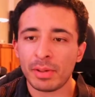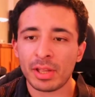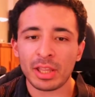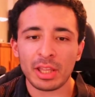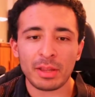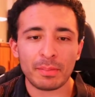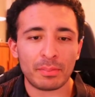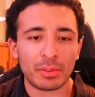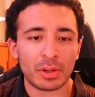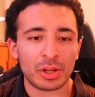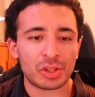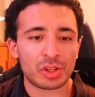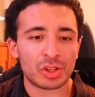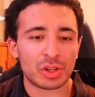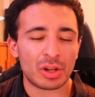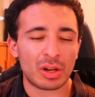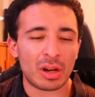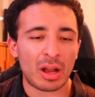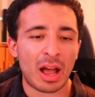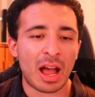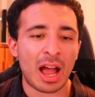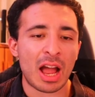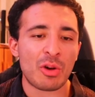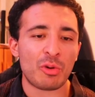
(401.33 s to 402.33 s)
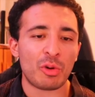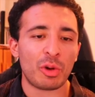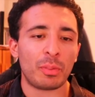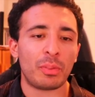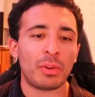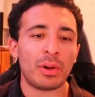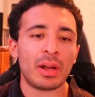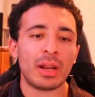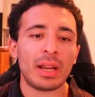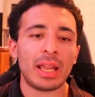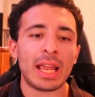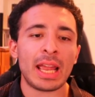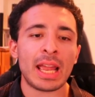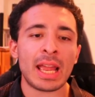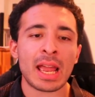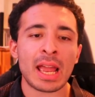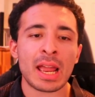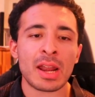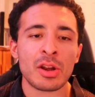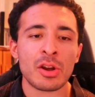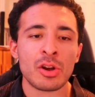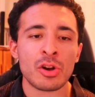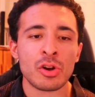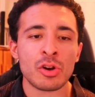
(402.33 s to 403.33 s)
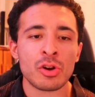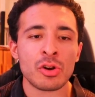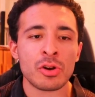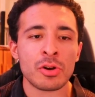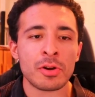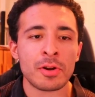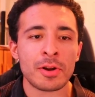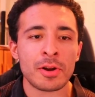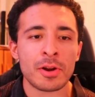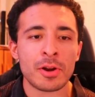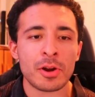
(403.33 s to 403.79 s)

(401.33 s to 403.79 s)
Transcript: Billy Butcher, I will put in